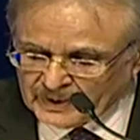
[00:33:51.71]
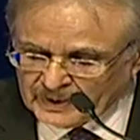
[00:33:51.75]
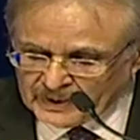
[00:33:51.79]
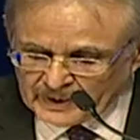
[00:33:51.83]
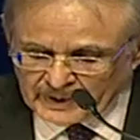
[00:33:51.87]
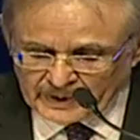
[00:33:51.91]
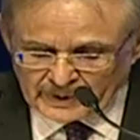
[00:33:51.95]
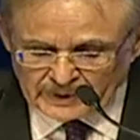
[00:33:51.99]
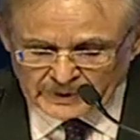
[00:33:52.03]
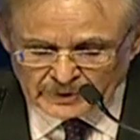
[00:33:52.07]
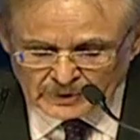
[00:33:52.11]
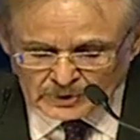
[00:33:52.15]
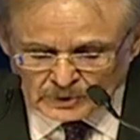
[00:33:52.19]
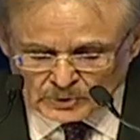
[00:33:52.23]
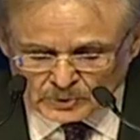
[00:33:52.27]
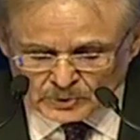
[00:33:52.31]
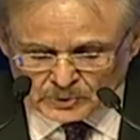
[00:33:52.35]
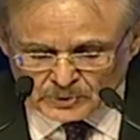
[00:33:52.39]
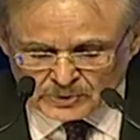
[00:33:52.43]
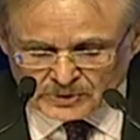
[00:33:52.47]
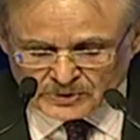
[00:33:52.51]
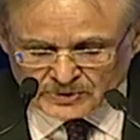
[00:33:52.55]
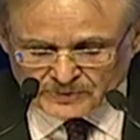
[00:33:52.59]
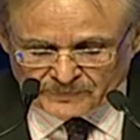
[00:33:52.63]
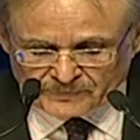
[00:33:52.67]

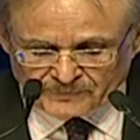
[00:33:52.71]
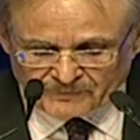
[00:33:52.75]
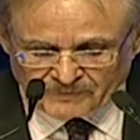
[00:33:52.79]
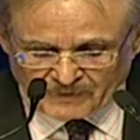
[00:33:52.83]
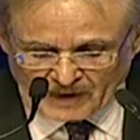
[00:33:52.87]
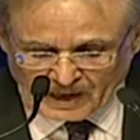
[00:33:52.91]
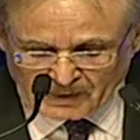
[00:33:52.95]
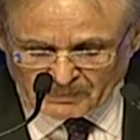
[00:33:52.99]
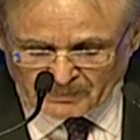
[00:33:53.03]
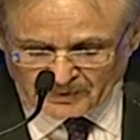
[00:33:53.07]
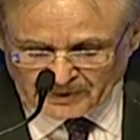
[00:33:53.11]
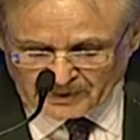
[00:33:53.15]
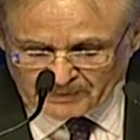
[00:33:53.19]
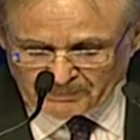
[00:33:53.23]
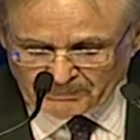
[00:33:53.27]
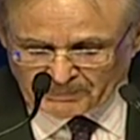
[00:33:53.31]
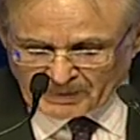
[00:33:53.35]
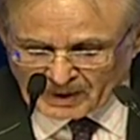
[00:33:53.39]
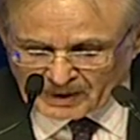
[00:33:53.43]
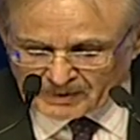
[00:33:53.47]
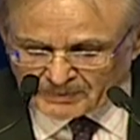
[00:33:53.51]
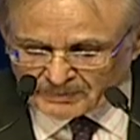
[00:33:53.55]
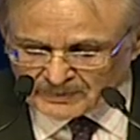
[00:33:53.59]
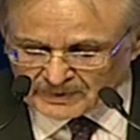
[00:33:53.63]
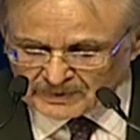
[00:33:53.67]
includes farmer
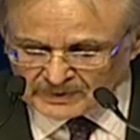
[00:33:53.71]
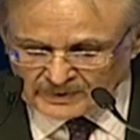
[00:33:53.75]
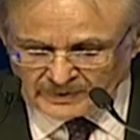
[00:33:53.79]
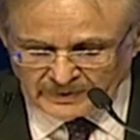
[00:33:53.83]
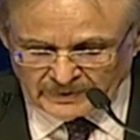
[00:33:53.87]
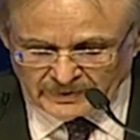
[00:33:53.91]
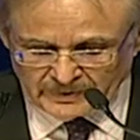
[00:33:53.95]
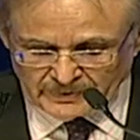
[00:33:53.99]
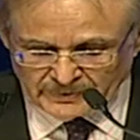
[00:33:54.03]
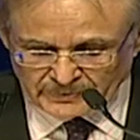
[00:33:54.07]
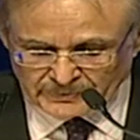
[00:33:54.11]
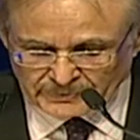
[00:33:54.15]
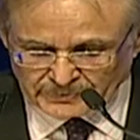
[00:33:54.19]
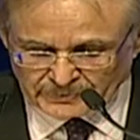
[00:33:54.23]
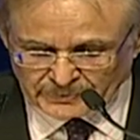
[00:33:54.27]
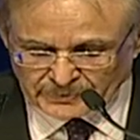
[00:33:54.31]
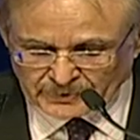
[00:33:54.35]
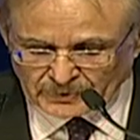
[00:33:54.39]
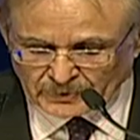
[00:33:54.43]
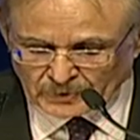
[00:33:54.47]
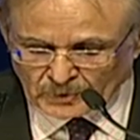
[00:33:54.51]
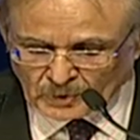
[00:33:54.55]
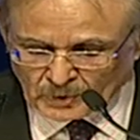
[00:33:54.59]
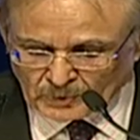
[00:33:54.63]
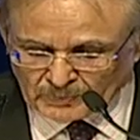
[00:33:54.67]
empowerment through the
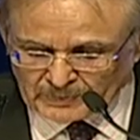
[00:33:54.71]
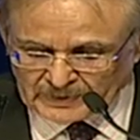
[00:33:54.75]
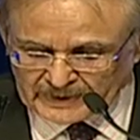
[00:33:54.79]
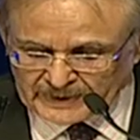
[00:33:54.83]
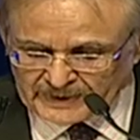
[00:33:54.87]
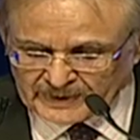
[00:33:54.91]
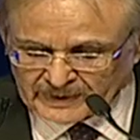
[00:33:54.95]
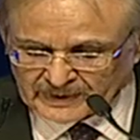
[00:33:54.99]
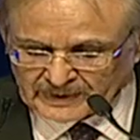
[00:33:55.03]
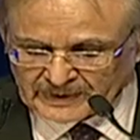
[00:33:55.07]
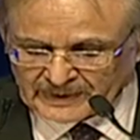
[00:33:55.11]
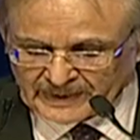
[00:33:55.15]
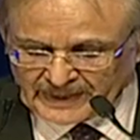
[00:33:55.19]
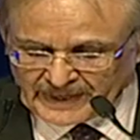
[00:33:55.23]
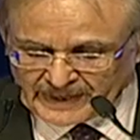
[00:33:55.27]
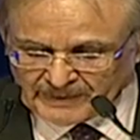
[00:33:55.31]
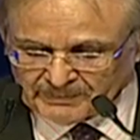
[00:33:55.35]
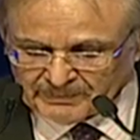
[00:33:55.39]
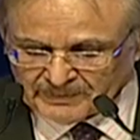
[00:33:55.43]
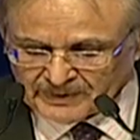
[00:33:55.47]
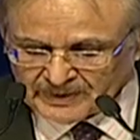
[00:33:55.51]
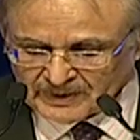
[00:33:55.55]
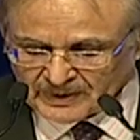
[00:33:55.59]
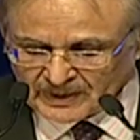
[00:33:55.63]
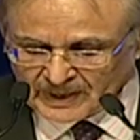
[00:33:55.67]
globally acclaimed
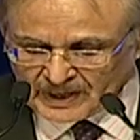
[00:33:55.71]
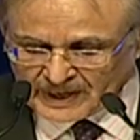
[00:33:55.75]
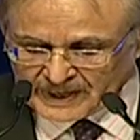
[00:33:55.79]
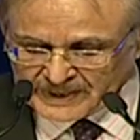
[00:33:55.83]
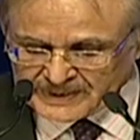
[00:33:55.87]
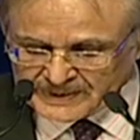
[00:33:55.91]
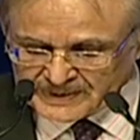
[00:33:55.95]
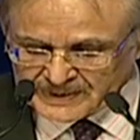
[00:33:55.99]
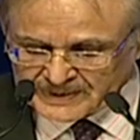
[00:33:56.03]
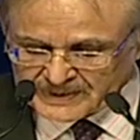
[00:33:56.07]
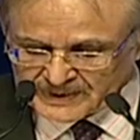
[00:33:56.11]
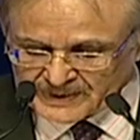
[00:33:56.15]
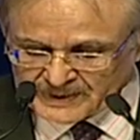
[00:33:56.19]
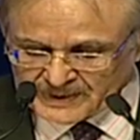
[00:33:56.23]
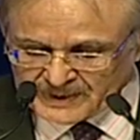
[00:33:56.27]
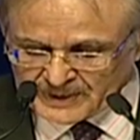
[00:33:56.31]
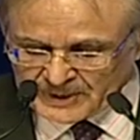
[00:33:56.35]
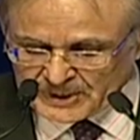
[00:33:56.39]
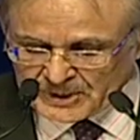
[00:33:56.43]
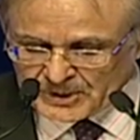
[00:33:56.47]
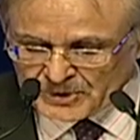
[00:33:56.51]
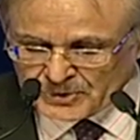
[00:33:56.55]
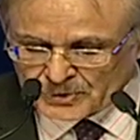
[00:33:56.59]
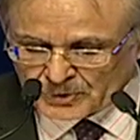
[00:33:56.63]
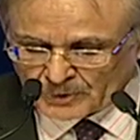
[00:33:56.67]
ITC
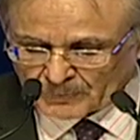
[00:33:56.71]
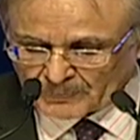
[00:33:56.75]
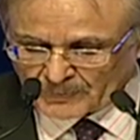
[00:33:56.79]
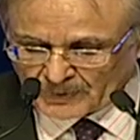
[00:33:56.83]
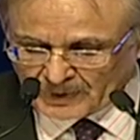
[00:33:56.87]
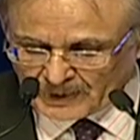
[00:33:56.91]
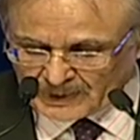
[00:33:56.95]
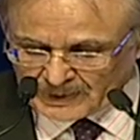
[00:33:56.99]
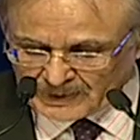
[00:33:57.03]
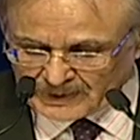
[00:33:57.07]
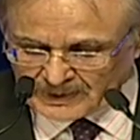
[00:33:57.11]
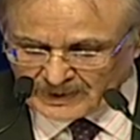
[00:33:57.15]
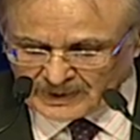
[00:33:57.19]
e-Choupal,